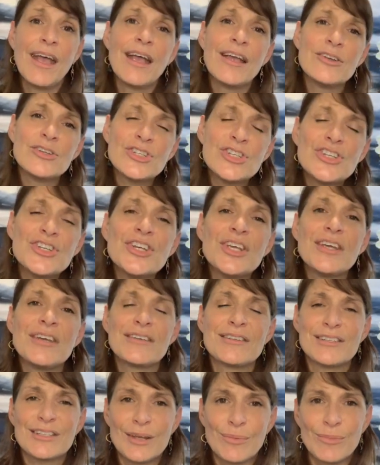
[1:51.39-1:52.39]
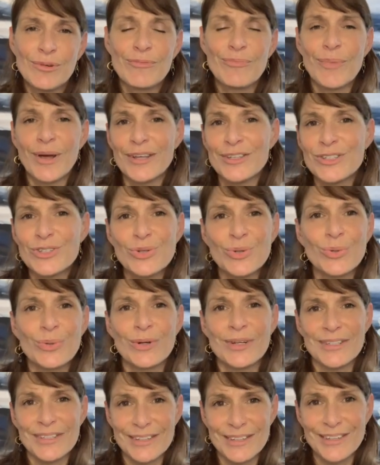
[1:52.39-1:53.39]
and share some of my
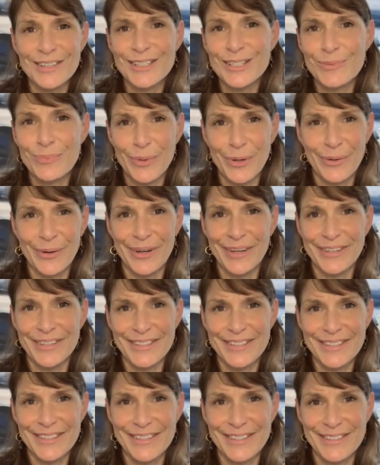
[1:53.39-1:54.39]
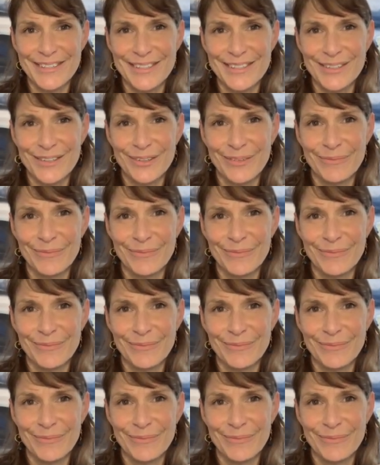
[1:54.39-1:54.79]
stories and experiences.